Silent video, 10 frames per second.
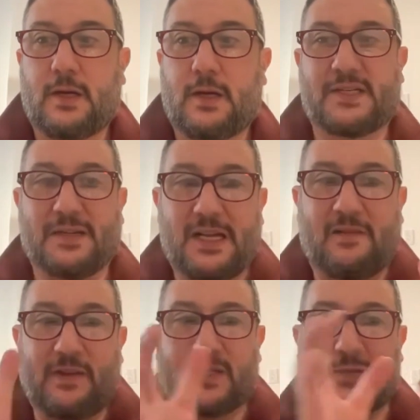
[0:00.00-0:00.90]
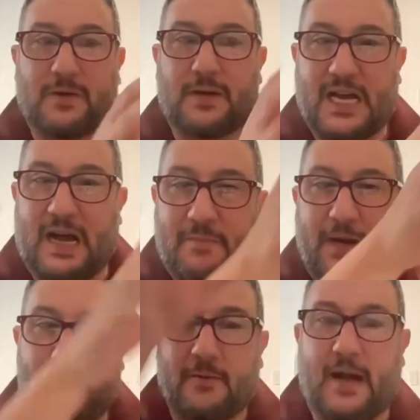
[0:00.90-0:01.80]
we still have these stories
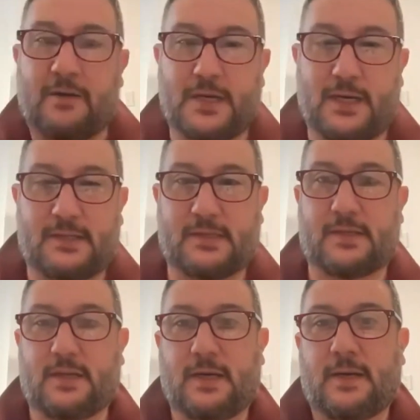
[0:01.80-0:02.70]
happening around us.